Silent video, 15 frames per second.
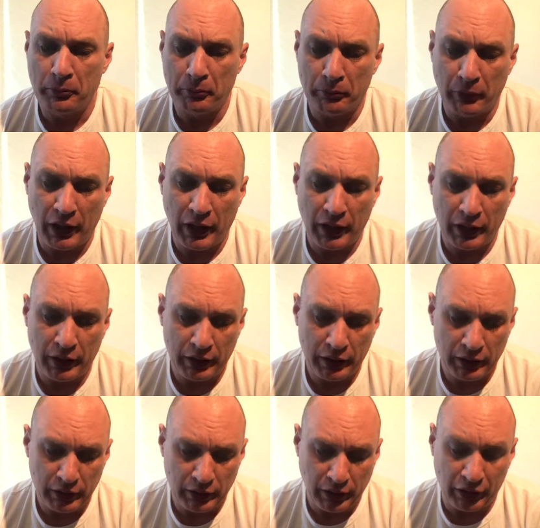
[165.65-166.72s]

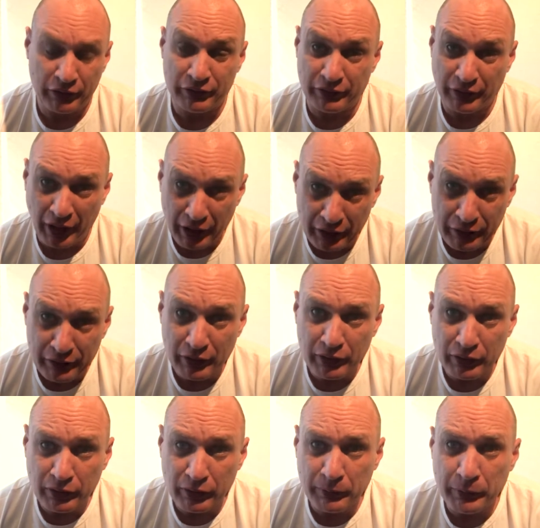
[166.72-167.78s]
my anxiety a
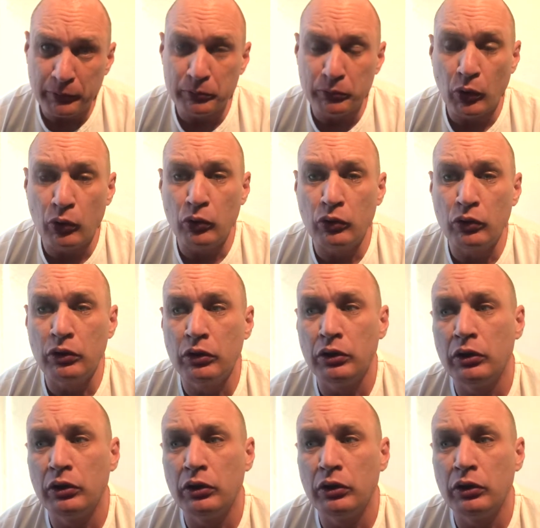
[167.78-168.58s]
little bit more.